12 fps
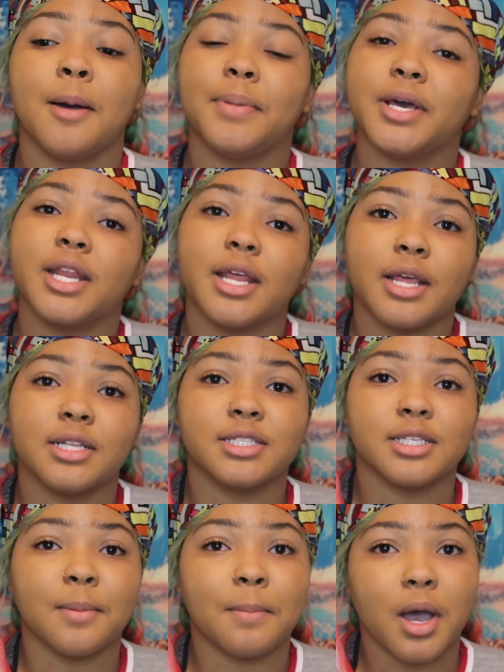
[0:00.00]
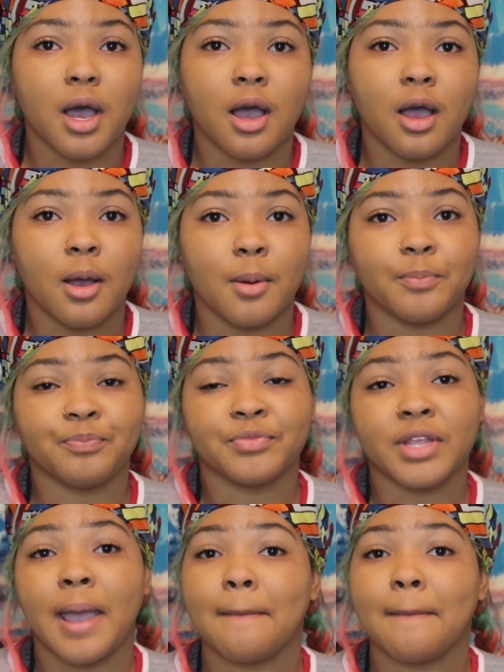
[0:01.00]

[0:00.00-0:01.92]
put it in some